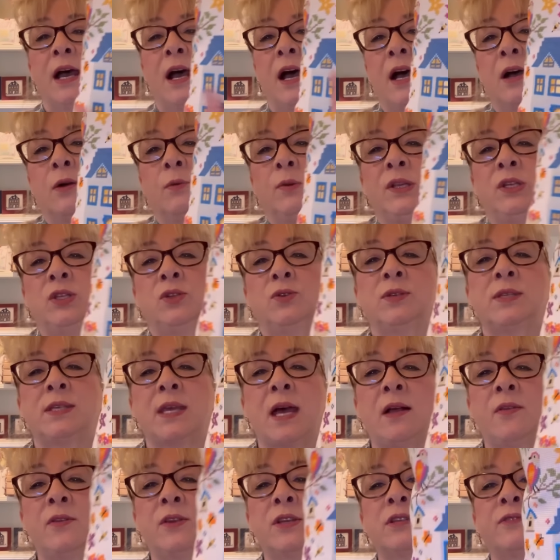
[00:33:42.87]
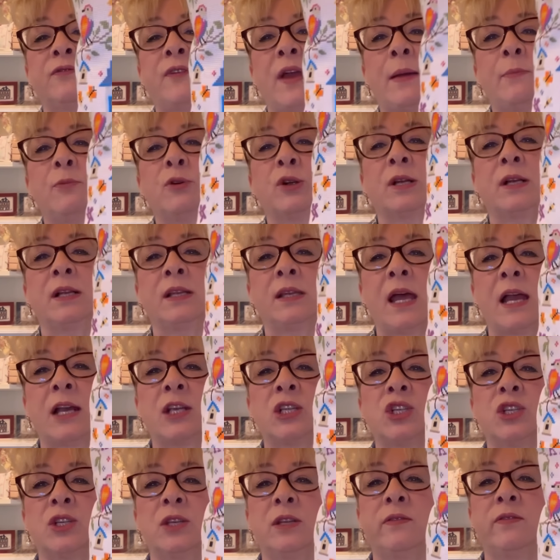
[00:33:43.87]
Uh, we do sell this fabric
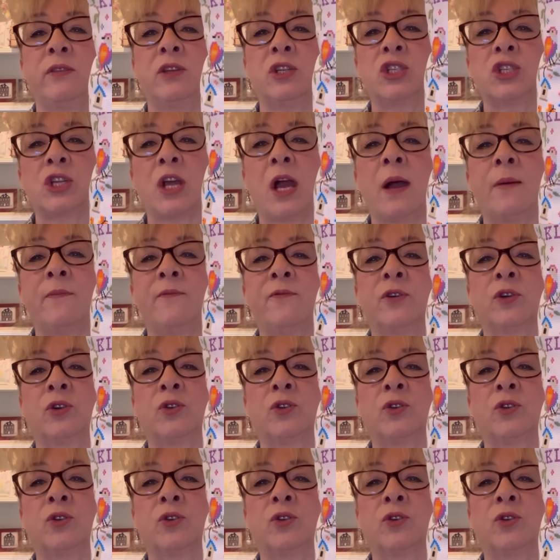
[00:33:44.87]
collection in the shop for